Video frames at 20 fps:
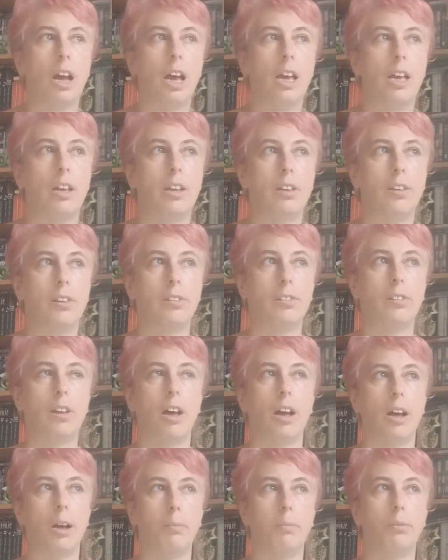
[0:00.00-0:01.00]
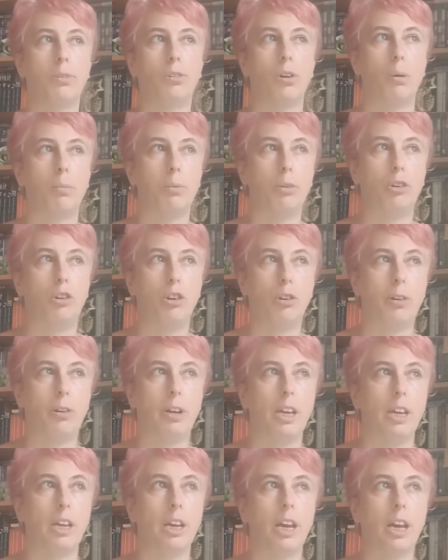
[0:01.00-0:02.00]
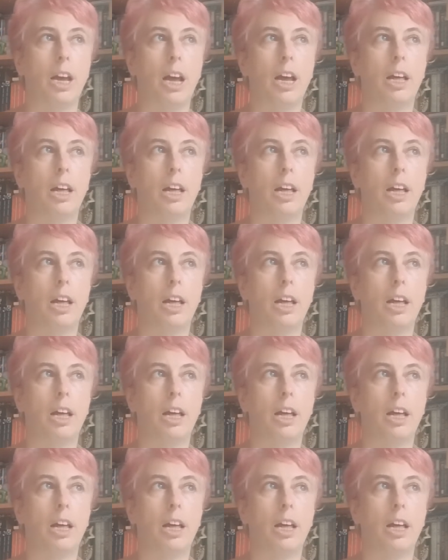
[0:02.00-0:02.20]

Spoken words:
is Tom Dewey.